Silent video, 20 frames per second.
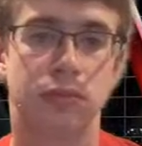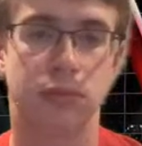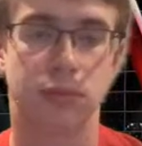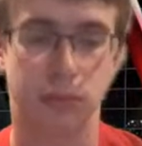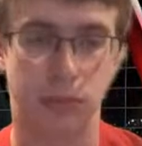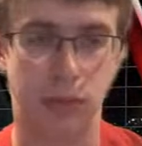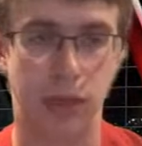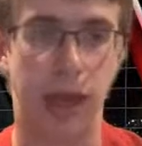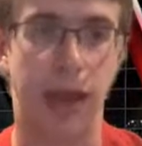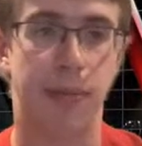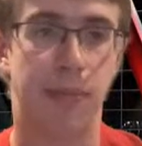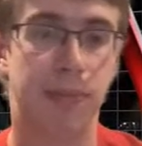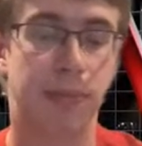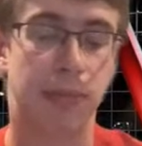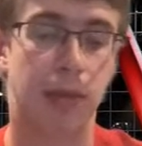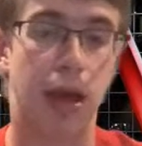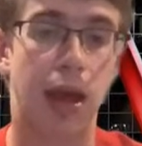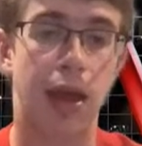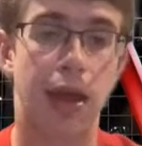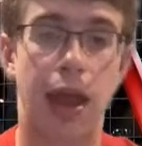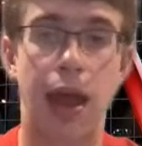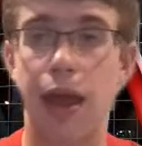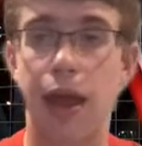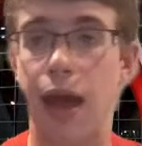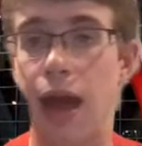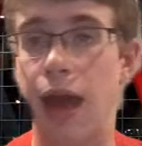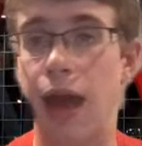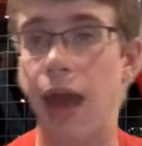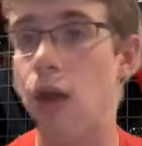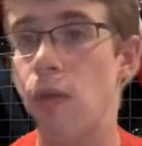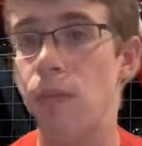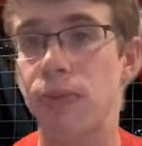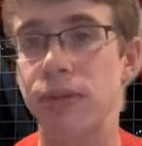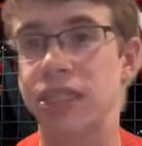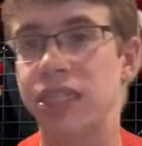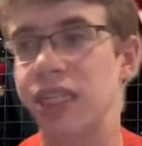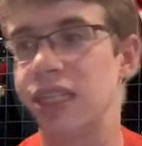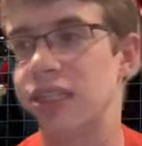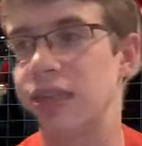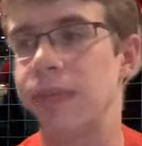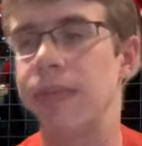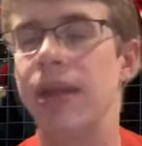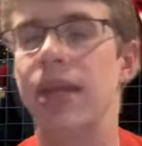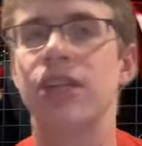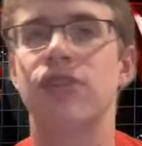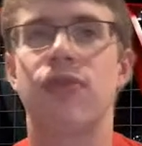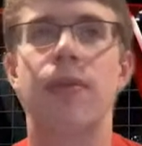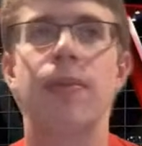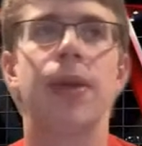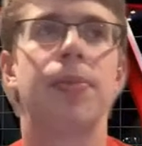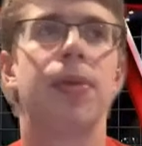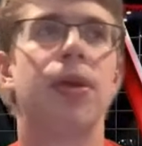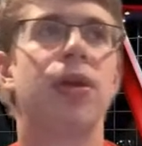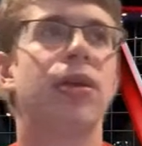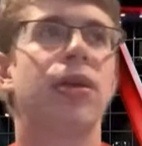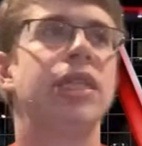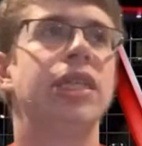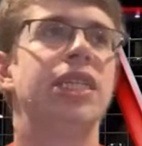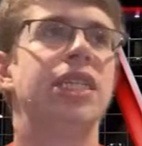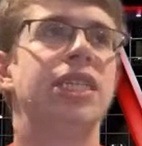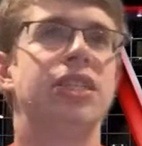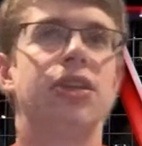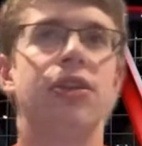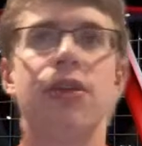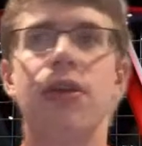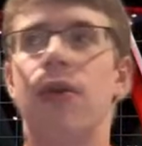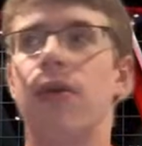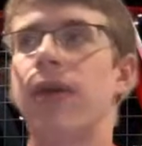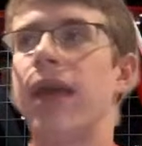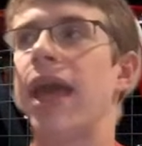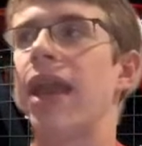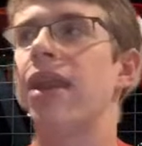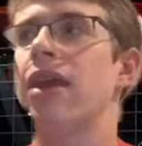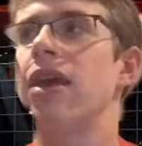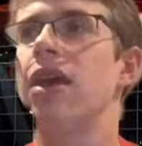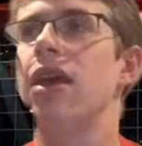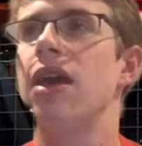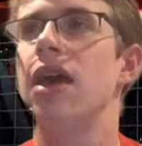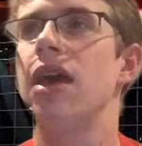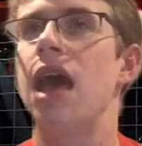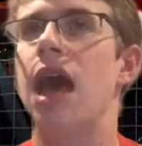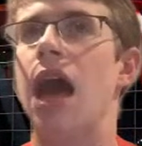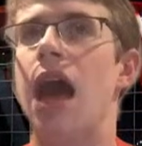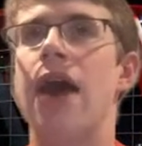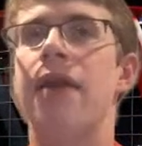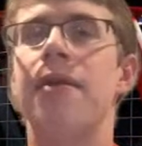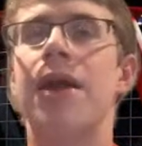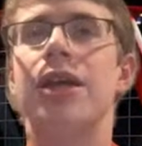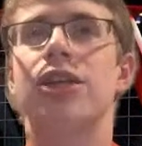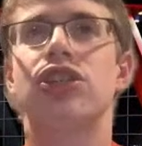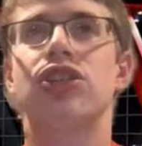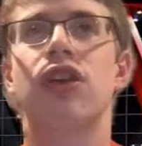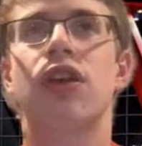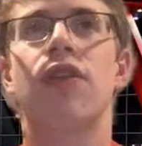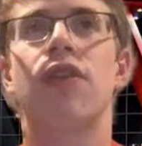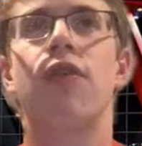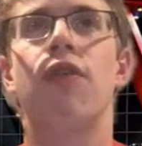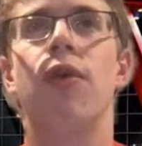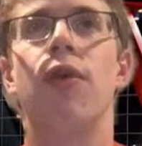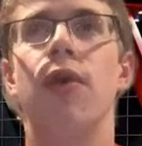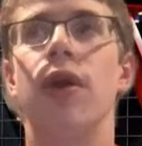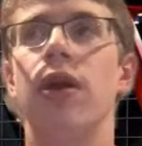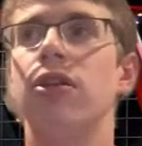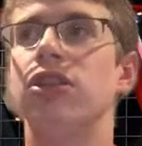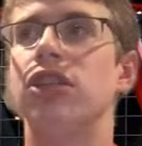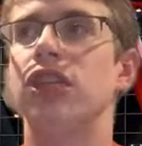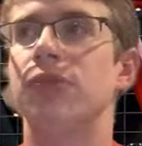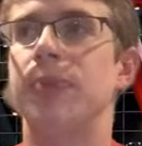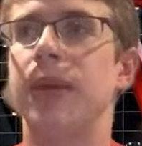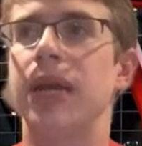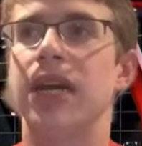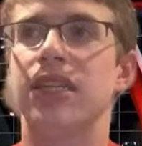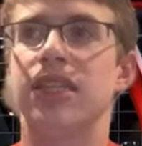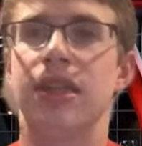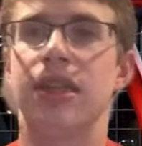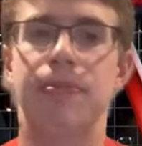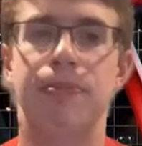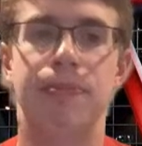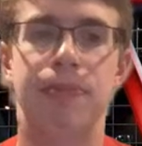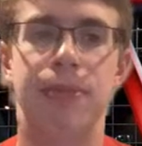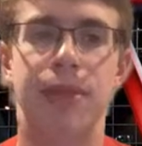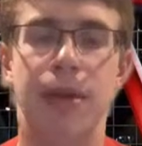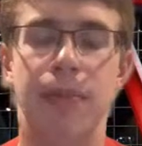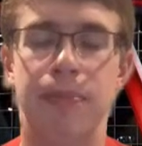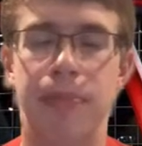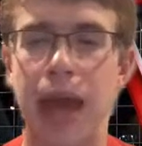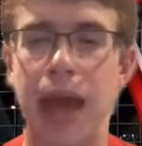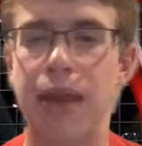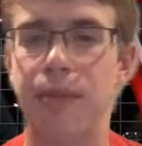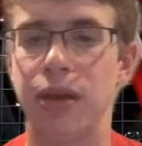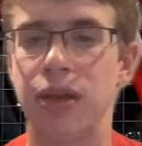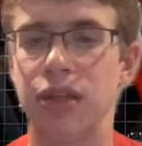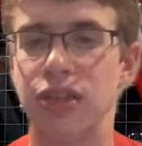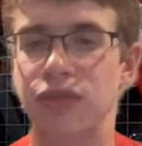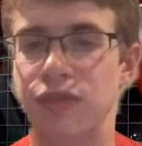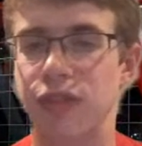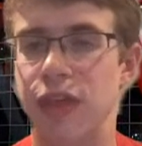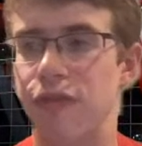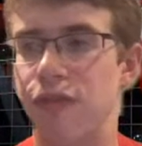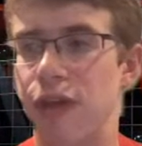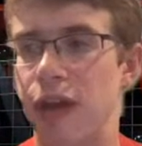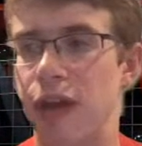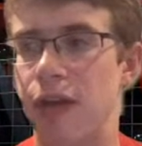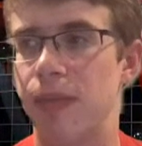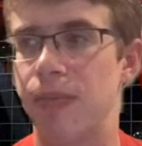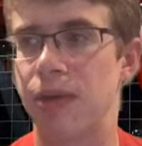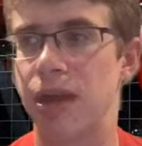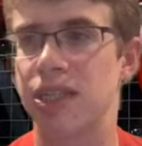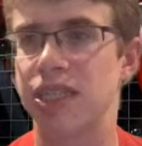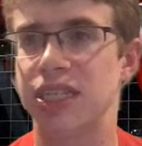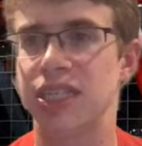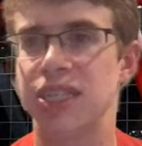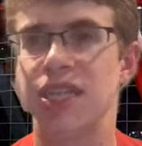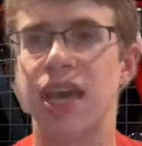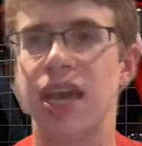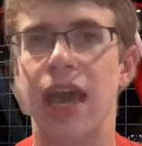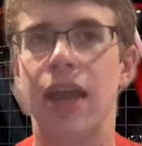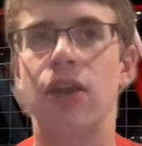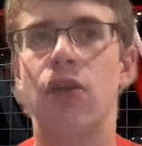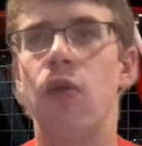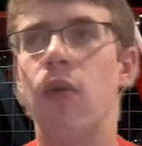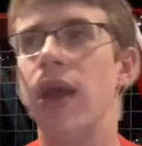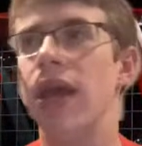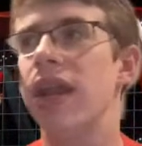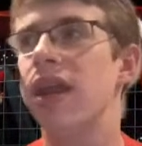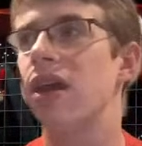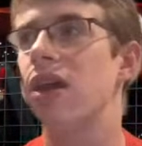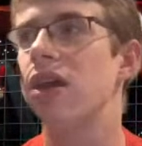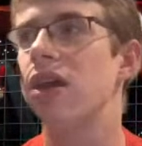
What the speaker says: Yeah, I hope we see some minutes from him early in the season. I'm not sure if we will, just because the Patty Mills, the veteran presence, and Quinn.